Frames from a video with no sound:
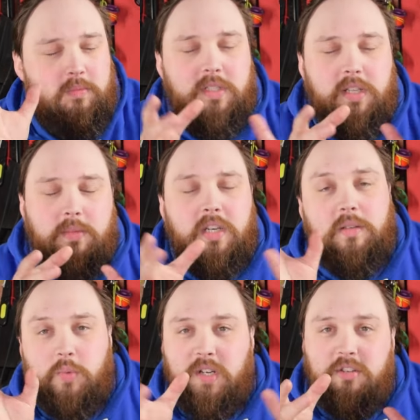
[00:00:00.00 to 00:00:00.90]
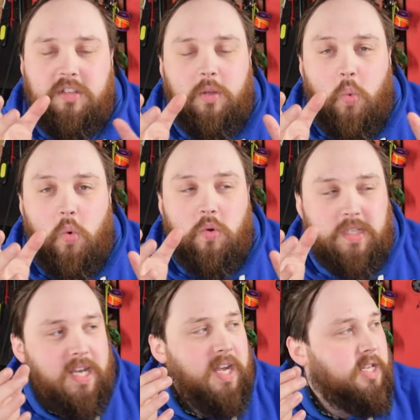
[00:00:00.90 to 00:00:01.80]
Sometimes when you're in the
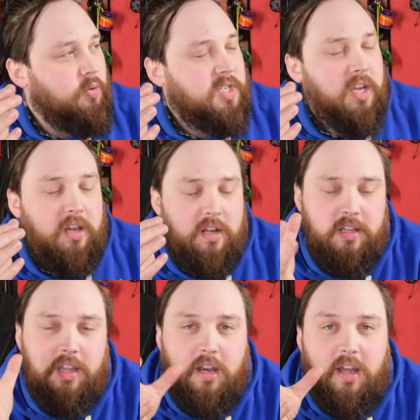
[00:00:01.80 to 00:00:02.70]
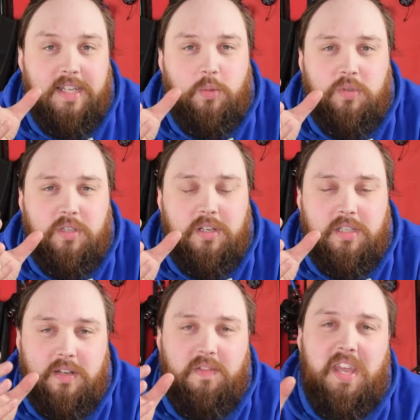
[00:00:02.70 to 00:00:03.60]
water and you'll turn and the light will just
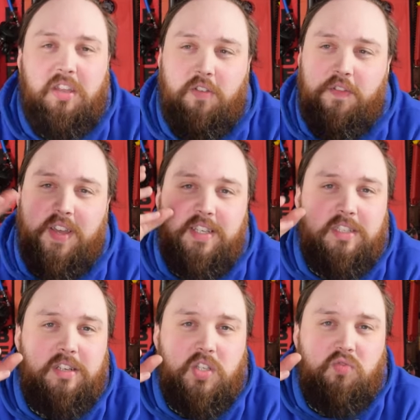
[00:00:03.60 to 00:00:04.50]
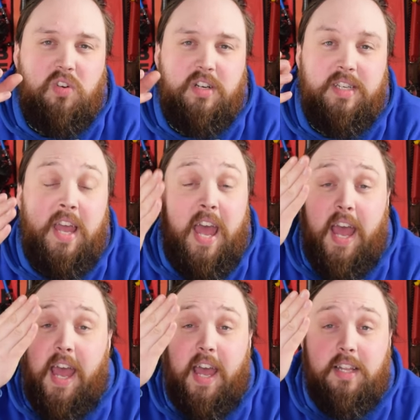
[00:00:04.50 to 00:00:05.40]
sort of hit your face just right,
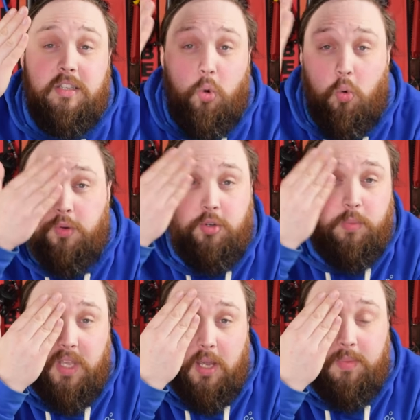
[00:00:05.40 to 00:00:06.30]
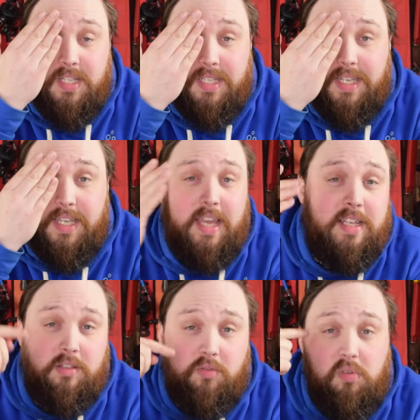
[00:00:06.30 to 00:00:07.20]
and all you'll be able to see
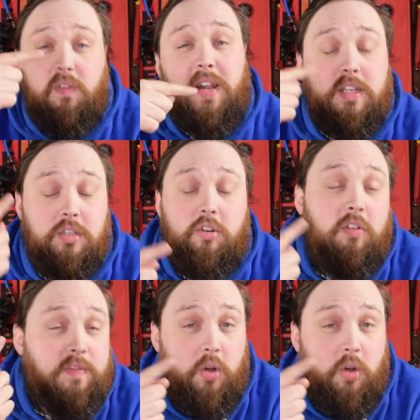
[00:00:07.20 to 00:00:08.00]
is the reflection of